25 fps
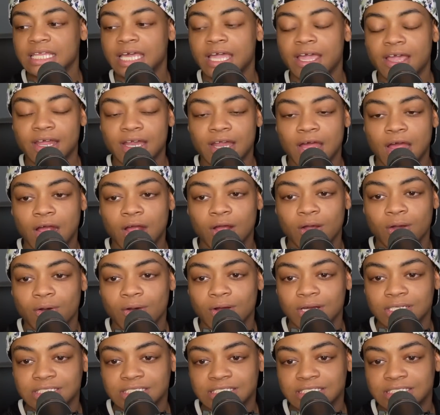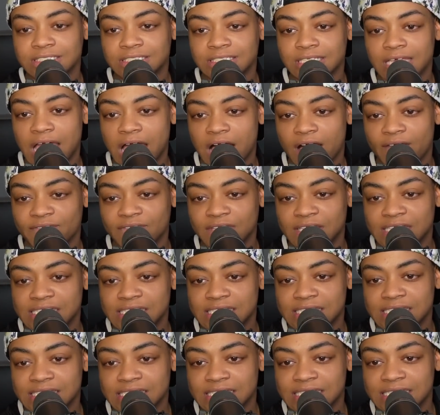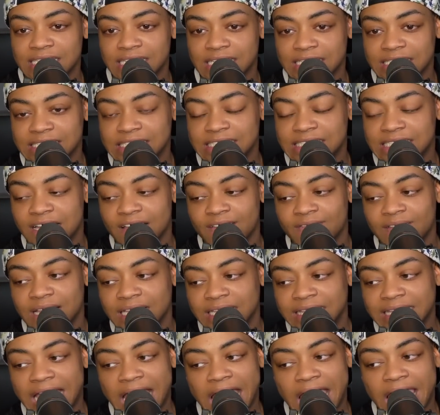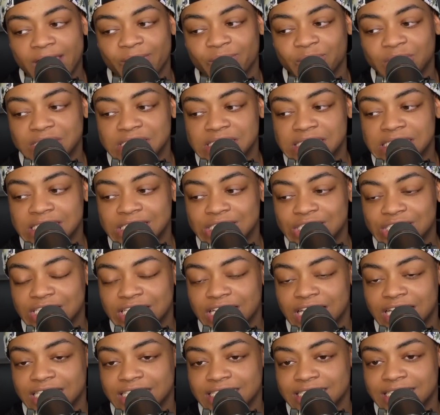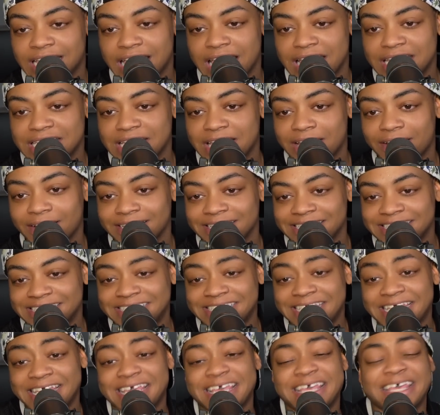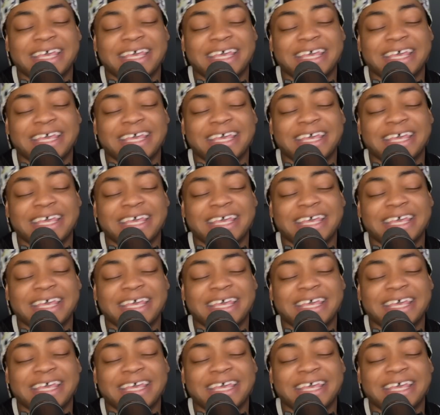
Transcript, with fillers: there in our gorgeous outfits and like stuff like that. And we just look, and, and Darius They're